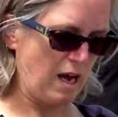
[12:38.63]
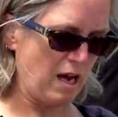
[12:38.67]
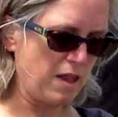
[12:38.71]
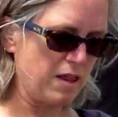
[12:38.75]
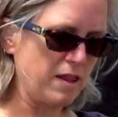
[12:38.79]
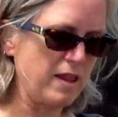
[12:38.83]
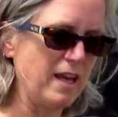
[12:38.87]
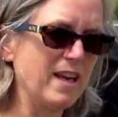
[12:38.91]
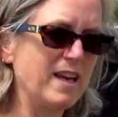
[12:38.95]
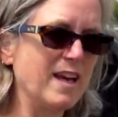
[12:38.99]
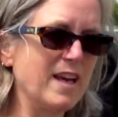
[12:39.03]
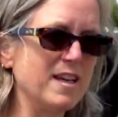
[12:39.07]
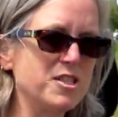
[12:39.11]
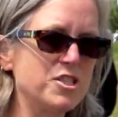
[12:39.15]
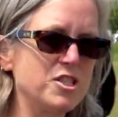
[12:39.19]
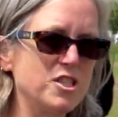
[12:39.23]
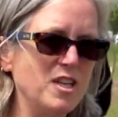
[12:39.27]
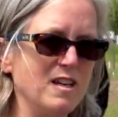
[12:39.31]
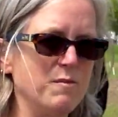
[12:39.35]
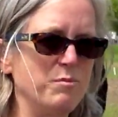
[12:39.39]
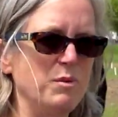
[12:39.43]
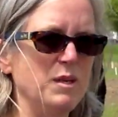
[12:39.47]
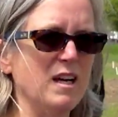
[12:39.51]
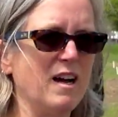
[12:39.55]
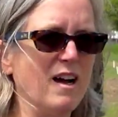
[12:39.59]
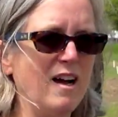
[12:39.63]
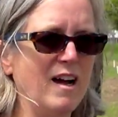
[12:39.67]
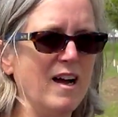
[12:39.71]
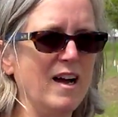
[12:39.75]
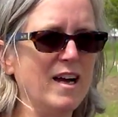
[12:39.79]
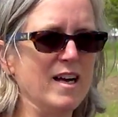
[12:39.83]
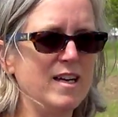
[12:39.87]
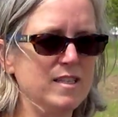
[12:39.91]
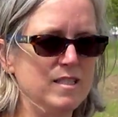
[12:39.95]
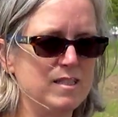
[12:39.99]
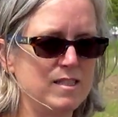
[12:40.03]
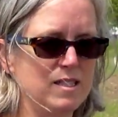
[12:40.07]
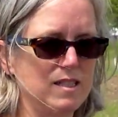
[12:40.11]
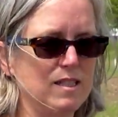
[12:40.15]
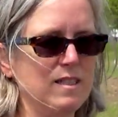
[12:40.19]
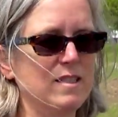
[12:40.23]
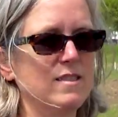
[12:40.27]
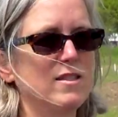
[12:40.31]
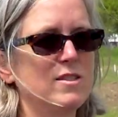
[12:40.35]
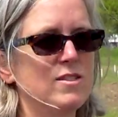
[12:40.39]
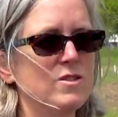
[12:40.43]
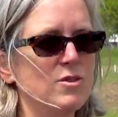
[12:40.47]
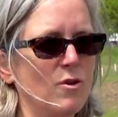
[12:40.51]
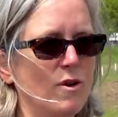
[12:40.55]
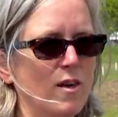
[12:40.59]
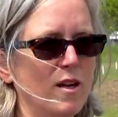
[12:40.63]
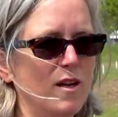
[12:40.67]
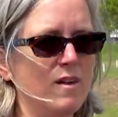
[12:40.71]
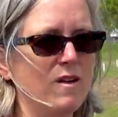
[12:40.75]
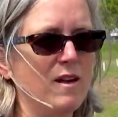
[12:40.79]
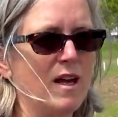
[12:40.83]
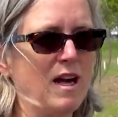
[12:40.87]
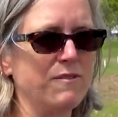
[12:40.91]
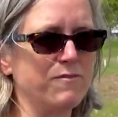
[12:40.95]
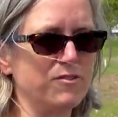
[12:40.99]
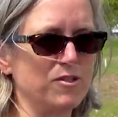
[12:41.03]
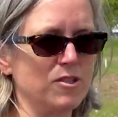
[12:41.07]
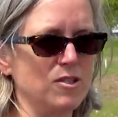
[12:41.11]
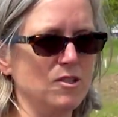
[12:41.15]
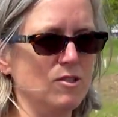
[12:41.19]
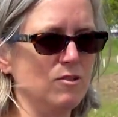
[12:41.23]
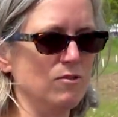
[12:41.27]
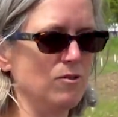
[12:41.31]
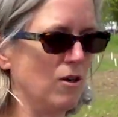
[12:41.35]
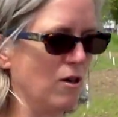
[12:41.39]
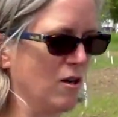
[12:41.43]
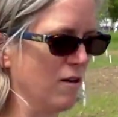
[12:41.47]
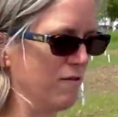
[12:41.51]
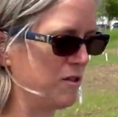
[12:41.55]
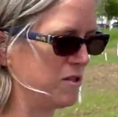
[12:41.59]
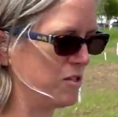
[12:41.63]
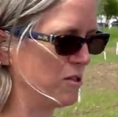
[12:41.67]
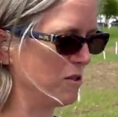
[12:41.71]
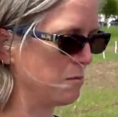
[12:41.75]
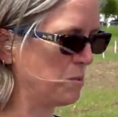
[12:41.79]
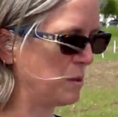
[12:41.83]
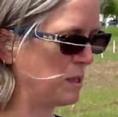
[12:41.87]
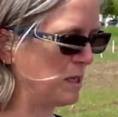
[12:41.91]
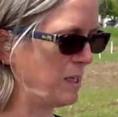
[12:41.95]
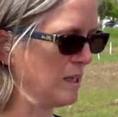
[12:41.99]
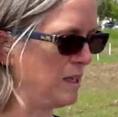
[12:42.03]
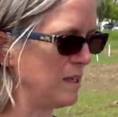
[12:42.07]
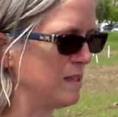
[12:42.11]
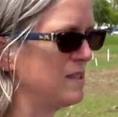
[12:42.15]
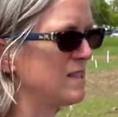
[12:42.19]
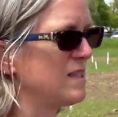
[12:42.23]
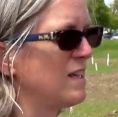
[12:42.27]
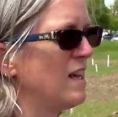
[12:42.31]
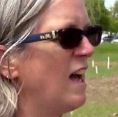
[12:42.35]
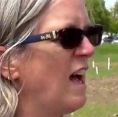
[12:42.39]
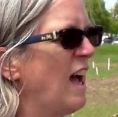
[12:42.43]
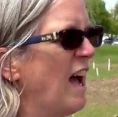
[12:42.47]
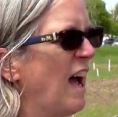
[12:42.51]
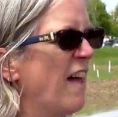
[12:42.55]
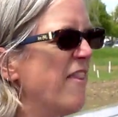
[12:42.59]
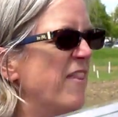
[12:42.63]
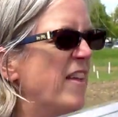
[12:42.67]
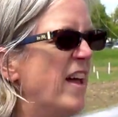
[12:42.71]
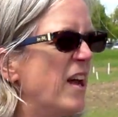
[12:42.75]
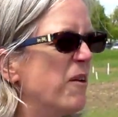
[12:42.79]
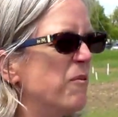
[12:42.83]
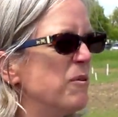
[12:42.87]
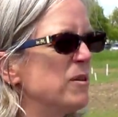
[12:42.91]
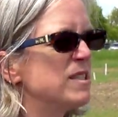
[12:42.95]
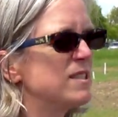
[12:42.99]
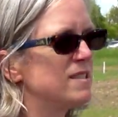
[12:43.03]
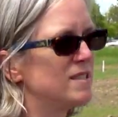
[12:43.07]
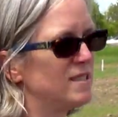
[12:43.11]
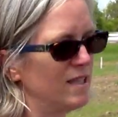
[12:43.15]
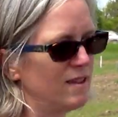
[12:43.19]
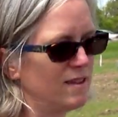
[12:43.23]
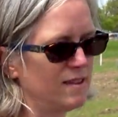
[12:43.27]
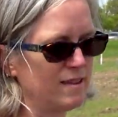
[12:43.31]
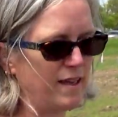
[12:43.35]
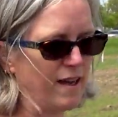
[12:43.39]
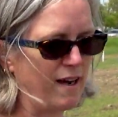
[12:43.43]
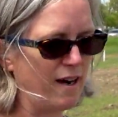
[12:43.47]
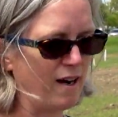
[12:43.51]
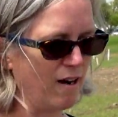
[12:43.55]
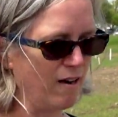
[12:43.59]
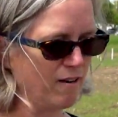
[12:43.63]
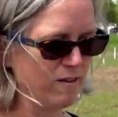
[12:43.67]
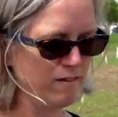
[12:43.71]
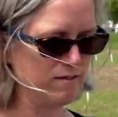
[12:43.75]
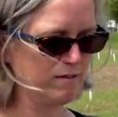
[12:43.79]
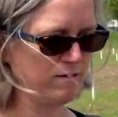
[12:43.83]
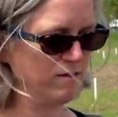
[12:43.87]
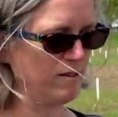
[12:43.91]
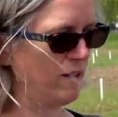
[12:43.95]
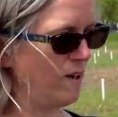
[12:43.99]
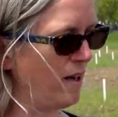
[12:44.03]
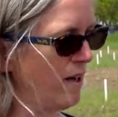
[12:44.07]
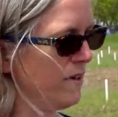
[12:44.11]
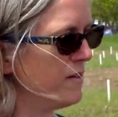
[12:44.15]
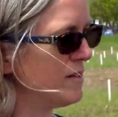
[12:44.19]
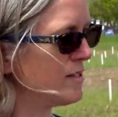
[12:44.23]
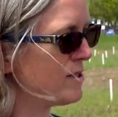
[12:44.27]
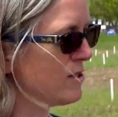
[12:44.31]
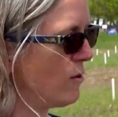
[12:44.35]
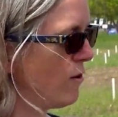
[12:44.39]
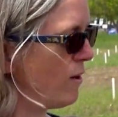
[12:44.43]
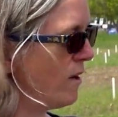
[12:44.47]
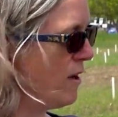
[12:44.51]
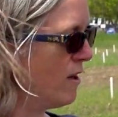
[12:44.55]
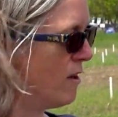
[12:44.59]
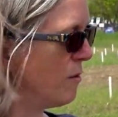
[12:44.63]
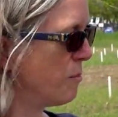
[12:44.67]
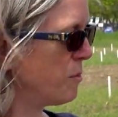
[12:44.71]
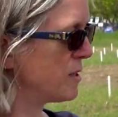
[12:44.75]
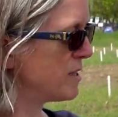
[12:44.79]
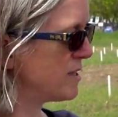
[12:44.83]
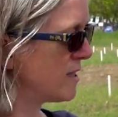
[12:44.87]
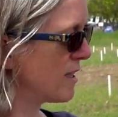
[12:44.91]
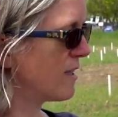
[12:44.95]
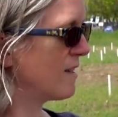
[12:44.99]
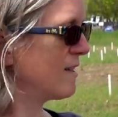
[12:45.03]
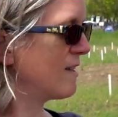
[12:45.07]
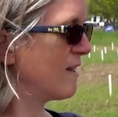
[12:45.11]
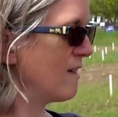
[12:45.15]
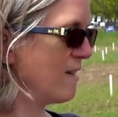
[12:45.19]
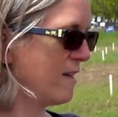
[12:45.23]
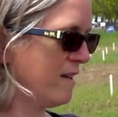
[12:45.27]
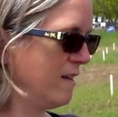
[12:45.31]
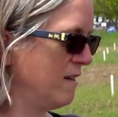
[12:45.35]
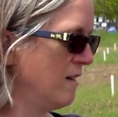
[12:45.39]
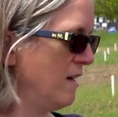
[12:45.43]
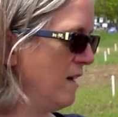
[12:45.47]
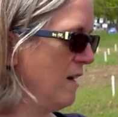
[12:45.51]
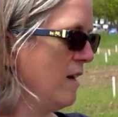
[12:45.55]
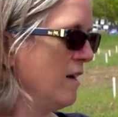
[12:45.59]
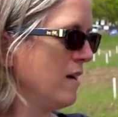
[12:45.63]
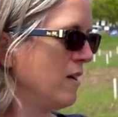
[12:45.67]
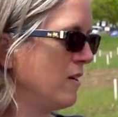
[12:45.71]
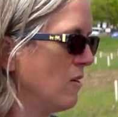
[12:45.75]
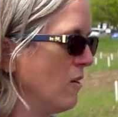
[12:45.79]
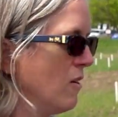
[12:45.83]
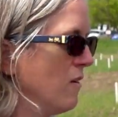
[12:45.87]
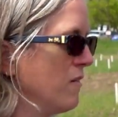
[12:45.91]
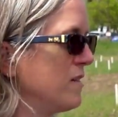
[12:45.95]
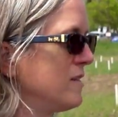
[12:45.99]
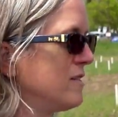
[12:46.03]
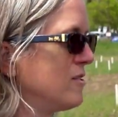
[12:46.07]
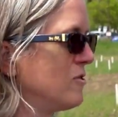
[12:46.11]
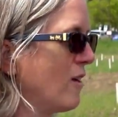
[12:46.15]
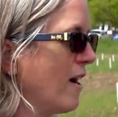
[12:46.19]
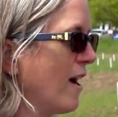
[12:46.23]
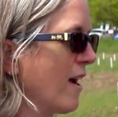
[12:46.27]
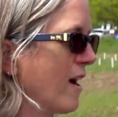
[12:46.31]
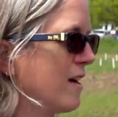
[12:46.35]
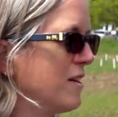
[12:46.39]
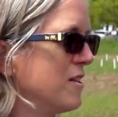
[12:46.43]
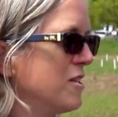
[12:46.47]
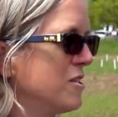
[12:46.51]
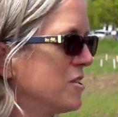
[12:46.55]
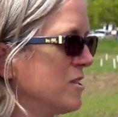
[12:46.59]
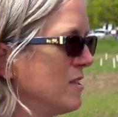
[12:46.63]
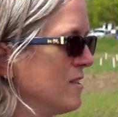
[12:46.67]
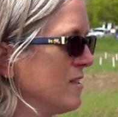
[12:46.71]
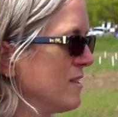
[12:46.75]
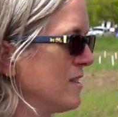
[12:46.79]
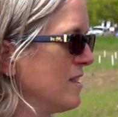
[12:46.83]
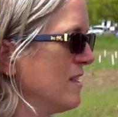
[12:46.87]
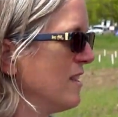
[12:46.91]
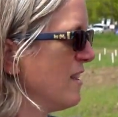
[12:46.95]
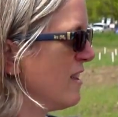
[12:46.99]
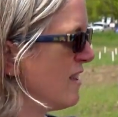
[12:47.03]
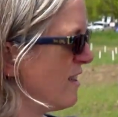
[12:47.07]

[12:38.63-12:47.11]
They get shed behind in the soil after you harvest your peas, and they will sit there in the soil, particularly in these dry conditions.